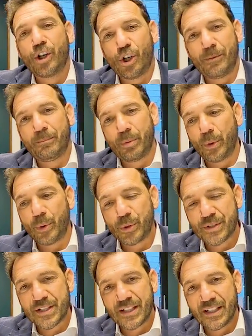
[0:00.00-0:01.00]
on
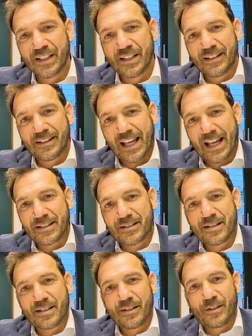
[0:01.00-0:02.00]
board that
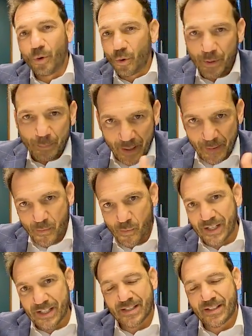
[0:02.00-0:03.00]
all the
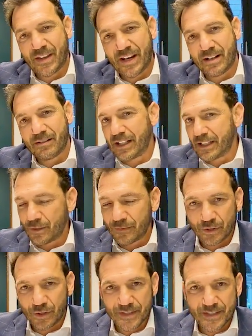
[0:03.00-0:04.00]
paperwork's are there and
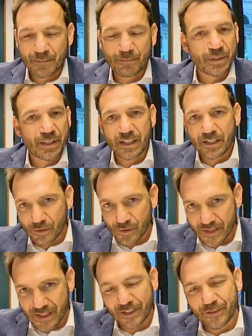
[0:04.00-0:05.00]
you've got somebody
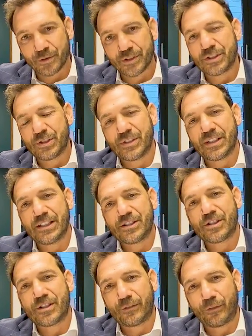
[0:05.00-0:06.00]
who's done all the due
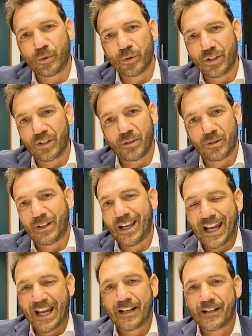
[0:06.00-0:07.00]
diligence for you,
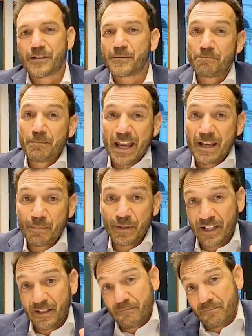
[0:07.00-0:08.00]
and
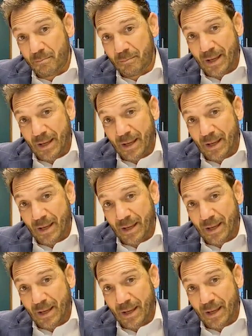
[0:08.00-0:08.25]
maybe